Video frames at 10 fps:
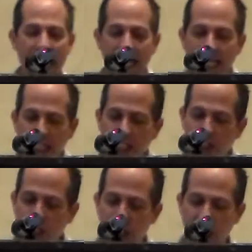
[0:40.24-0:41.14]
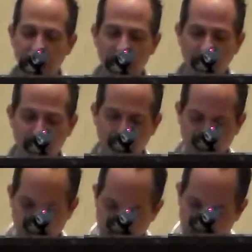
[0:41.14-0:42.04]
and inconsistent
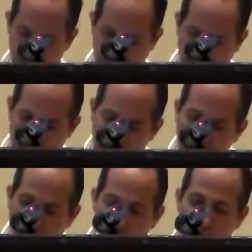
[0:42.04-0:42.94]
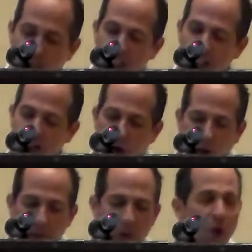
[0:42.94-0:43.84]
definitions. Originally,
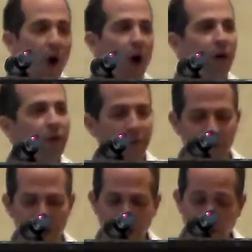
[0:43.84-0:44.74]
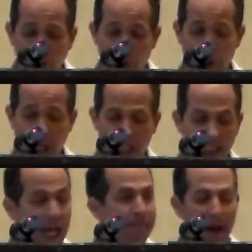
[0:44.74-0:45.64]
almost all of the first
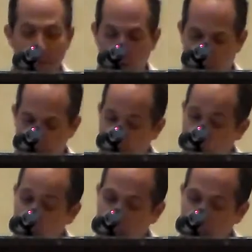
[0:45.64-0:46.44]
hits came up with Bill